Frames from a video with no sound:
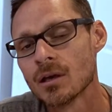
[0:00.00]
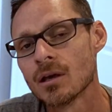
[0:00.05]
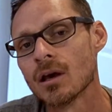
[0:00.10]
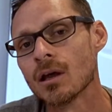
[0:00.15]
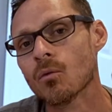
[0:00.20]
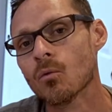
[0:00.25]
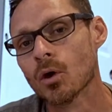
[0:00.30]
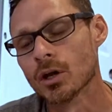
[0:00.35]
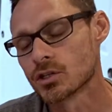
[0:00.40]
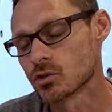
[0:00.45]

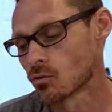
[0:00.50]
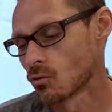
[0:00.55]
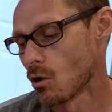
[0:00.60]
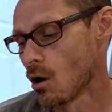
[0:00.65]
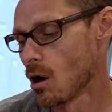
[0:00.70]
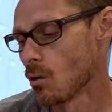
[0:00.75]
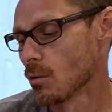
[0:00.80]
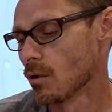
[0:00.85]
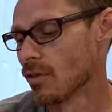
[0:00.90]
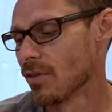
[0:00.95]
And what's
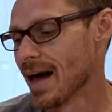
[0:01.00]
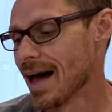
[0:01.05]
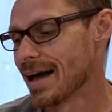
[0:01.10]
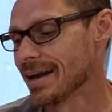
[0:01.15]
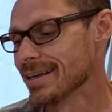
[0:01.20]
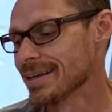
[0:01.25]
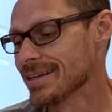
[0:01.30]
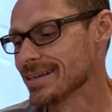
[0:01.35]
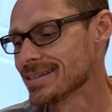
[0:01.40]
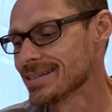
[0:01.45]
wrong with that
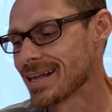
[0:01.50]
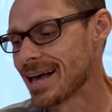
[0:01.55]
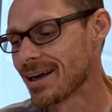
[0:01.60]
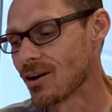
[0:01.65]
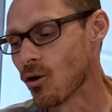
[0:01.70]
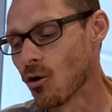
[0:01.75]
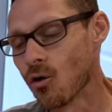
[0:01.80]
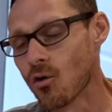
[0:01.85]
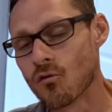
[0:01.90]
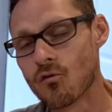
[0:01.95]
is
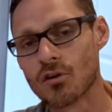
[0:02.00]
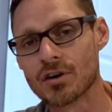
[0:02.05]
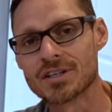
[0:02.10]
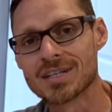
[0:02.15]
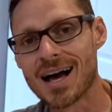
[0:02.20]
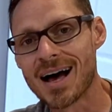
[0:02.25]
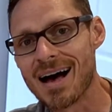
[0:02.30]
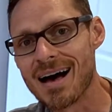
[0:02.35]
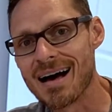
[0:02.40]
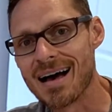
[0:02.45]
that over
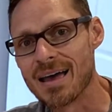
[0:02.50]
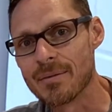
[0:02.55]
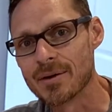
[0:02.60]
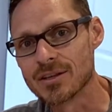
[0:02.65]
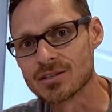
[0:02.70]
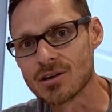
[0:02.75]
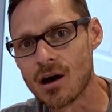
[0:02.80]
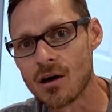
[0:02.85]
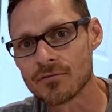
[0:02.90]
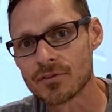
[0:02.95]
time,
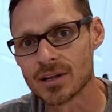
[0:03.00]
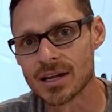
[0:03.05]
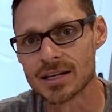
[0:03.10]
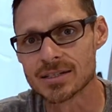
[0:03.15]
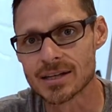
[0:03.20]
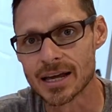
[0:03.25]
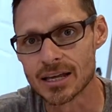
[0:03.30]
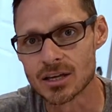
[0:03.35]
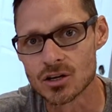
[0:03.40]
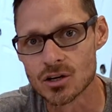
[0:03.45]
as often
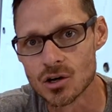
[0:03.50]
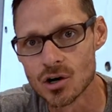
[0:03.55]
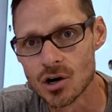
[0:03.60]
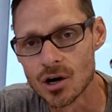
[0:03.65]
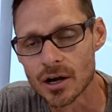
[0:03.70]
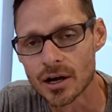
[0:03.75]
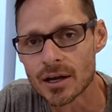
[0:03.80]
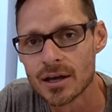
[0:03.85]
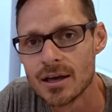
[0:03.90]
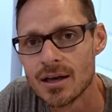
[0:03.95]
as I
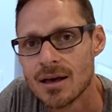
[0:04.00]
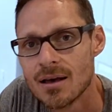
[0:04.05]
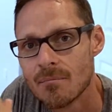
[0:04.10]
cook,